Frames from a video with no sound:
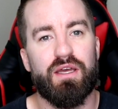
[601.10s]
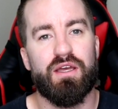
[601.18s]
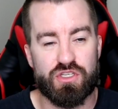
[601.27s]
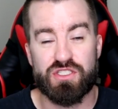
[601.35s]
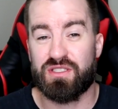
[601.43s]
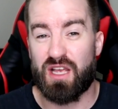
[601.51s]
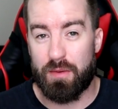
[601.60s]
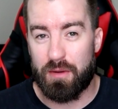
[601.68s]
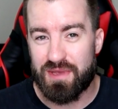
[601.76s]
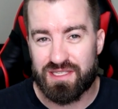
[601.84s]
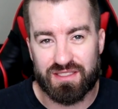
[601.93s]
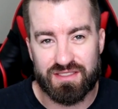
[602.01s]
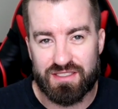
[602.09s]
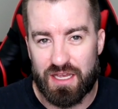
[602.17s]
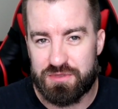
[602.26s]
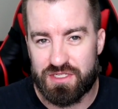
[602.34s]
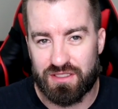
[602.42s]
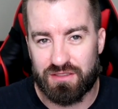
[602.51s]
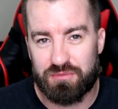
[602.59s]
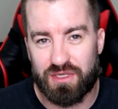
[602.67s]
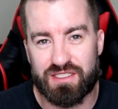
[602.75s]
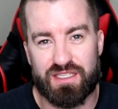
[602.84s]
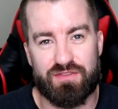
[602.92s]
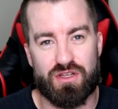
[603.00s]
Just a common misconception,
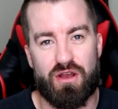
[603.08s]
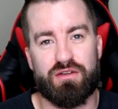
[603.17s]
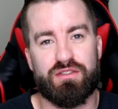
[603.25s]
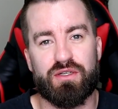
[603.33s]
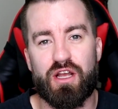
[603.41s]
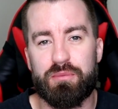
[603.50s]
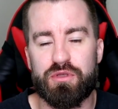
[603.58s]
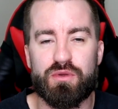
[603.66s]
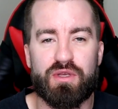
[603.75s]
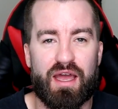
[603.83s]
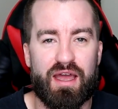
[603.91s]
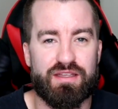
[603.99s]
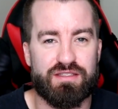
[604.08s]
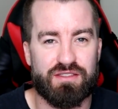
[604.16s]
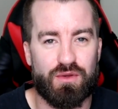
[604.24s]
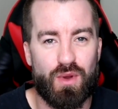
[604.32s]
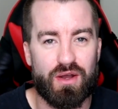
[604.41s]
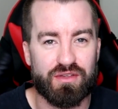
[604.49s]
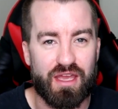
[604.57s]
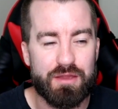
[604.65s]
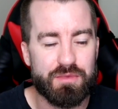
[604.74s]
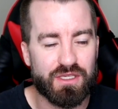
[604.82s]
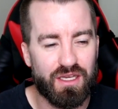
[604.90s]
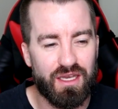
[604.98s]
because I've talked to a couple of you guys while
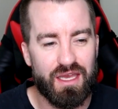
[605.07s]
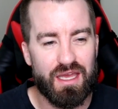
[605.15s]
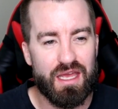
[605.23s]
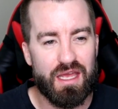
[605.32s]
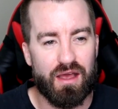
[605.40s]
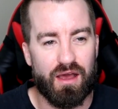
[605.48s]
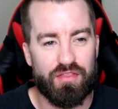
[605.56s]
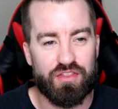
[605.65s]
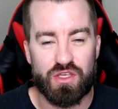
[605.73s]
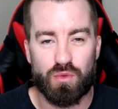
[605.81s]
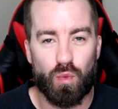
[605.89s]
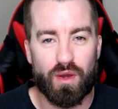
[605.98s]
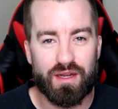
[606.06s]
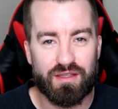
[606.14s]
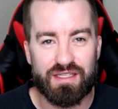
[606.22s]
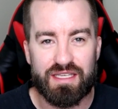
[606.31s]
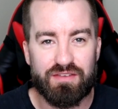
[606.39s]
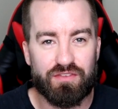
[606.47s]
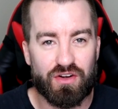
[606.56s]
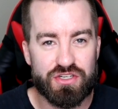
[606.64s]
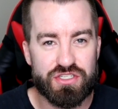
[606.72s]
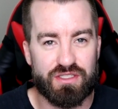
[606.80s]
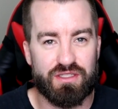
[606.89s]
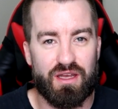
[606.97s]
gaming. The 1LE
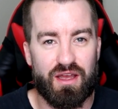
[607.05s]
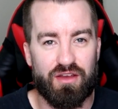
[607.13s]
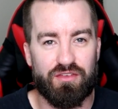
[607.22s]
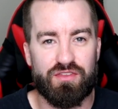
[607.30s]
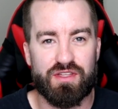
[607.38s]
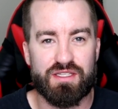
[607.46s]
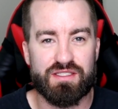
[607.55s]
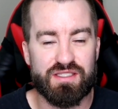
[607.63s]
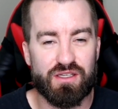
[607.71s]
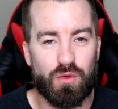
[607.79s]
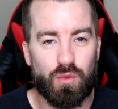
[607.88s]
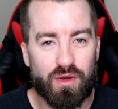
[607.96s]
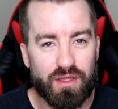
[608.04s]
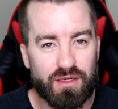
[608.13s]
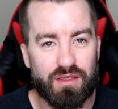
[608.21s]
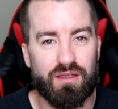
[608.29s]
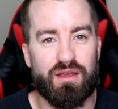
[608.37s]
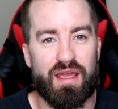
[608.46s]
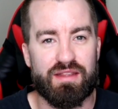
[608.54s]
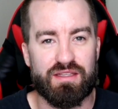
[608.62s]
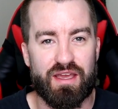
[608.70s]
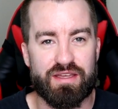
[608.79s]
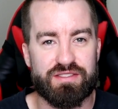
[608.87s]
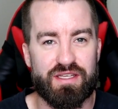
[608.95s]
version of the ZL1 and
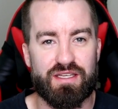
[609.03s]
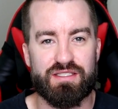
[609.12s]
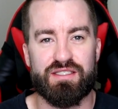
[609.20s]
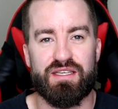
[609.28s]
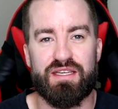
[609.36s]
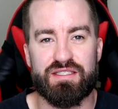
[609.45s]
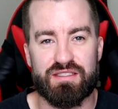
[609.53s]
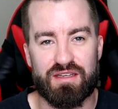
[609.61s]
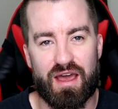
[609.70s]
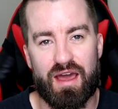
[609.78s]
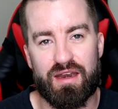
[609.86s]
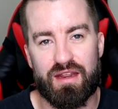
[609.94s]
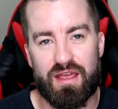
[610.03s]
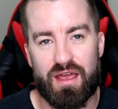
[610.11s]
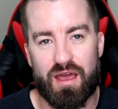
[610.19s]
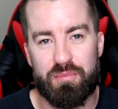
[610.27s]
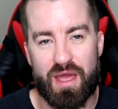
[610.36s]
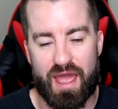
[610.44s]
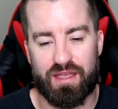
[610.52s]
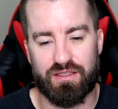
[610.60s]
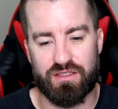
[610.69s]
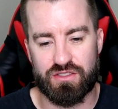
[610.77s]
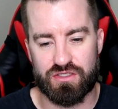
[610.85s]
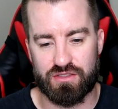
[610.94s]
the SS is not a
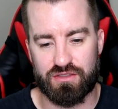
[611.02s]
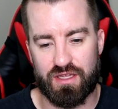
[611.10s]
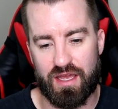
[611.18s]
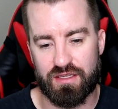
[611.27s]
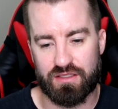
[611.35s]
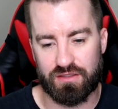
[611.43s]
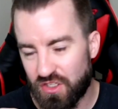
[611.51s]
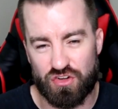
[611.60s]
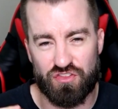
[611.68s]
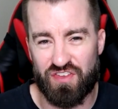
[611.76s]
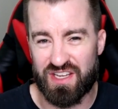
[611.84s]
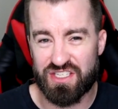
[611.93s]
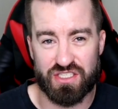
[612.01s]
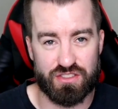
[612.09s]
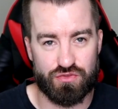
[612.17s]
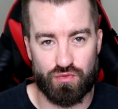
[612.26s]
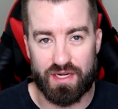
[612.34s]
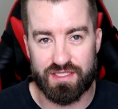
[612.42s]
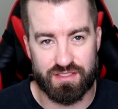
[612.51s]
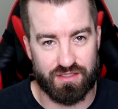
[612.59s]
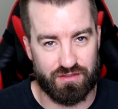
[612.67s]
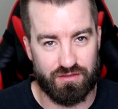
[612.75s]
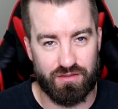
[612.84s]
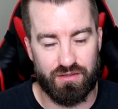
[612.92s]
package like your Vengeance
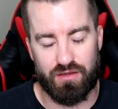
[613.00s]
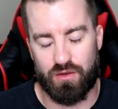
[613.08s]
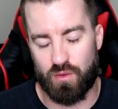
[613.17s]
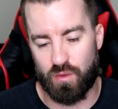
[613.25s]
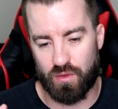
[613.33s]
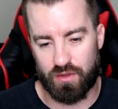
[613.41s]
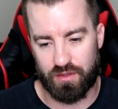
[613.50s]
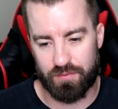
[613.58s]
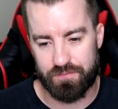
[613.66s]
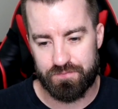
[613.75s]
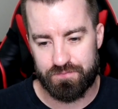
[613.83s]
Racing or